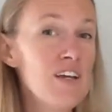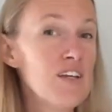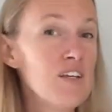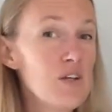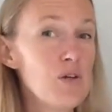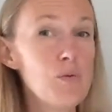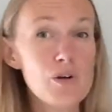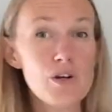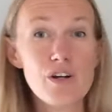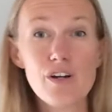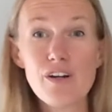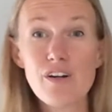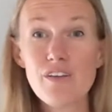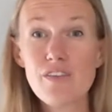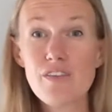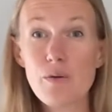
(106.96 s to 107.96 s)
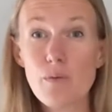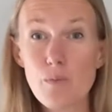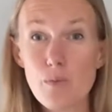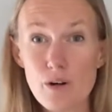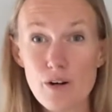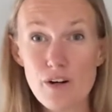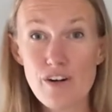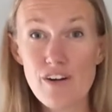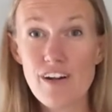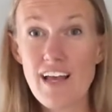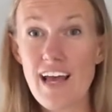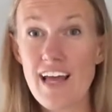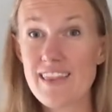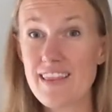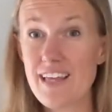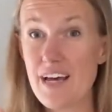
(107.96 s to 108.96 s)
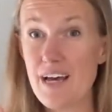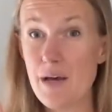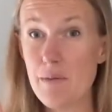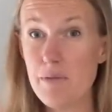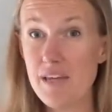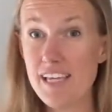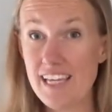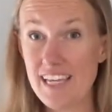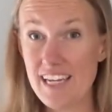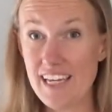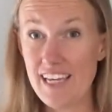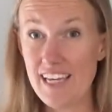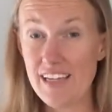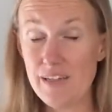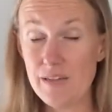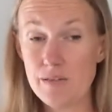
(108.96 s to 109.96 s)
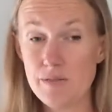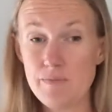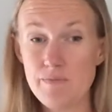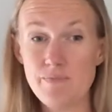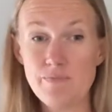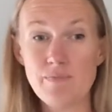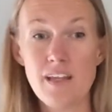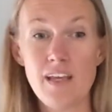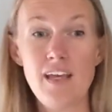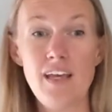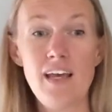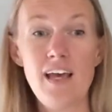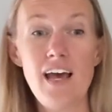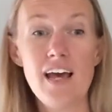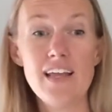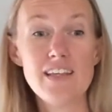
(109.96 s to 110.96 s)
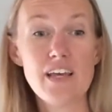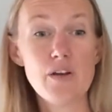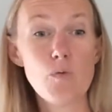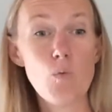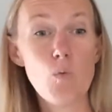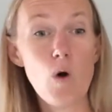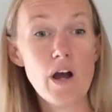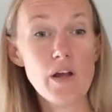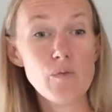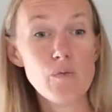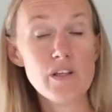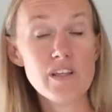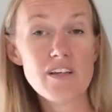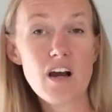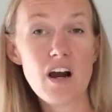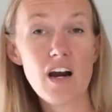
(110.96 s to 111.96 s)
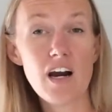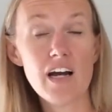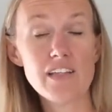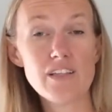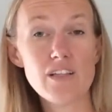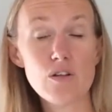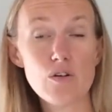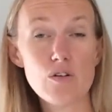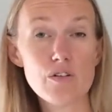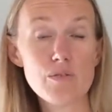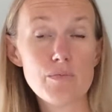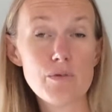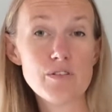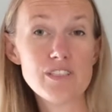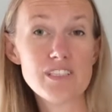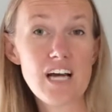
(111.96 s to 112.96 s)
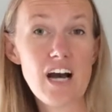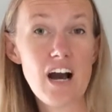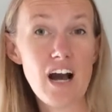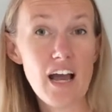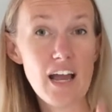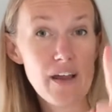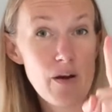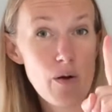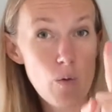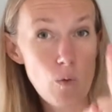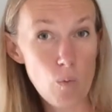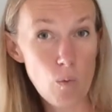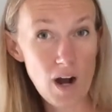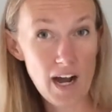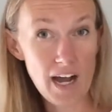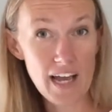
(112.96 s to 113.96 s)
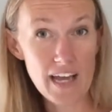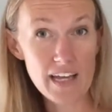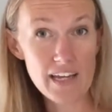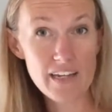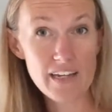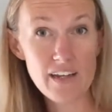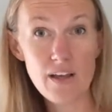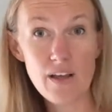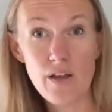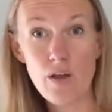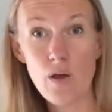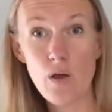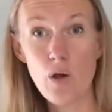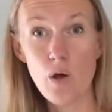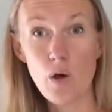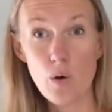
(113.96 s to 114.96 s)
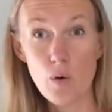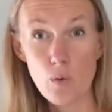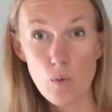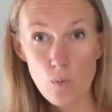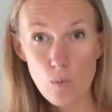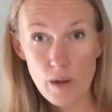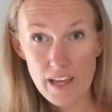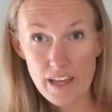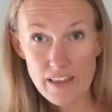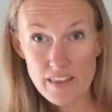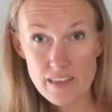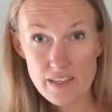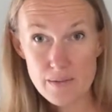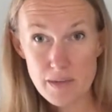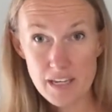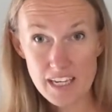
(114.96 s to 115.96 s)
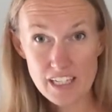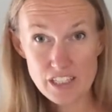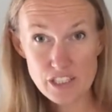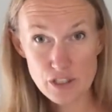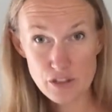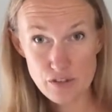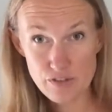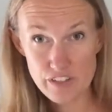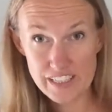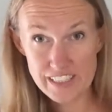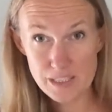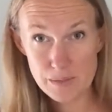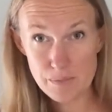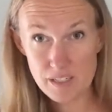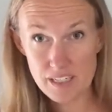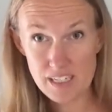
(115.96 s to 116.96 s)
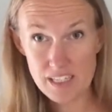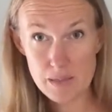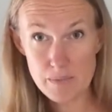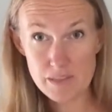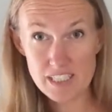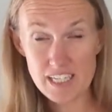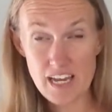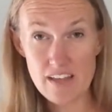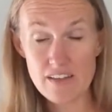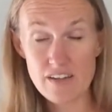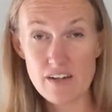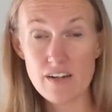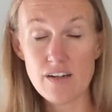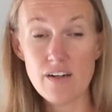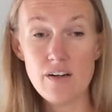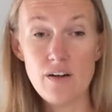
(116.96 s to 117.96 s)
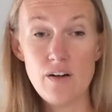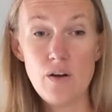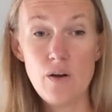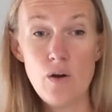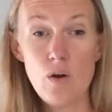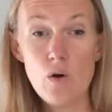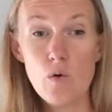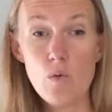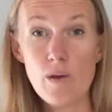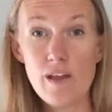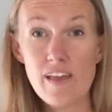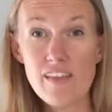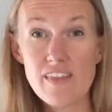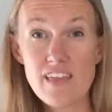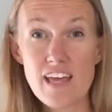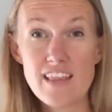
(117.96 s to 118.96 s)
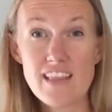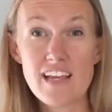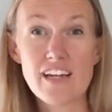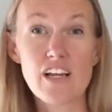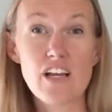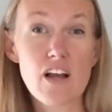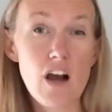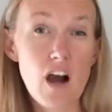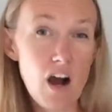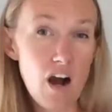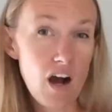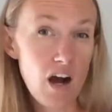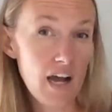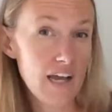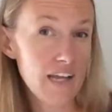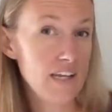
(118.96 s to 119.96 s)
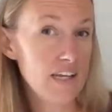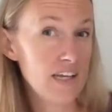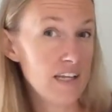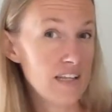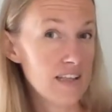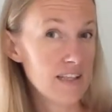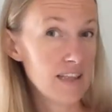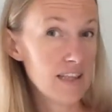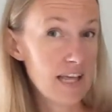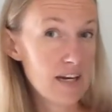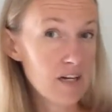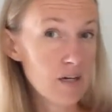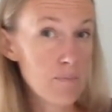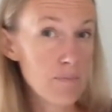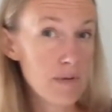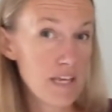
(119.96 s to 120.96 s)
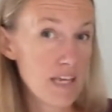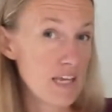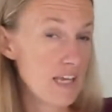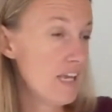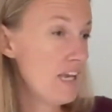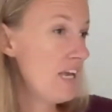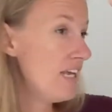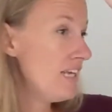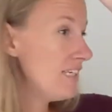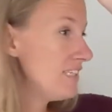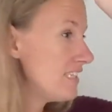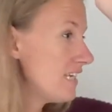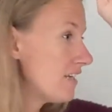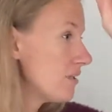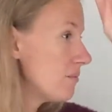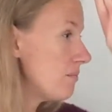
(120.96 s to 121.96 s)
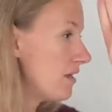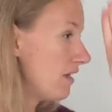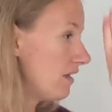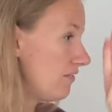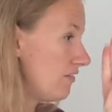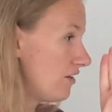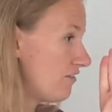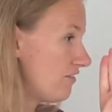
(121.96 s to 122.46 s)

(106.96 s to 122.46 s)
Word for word: You were the word at the beginning. And then one with God, the Lord Most High. One with, making two fists, bringing them together with, and then God, the letter B, down the middle of your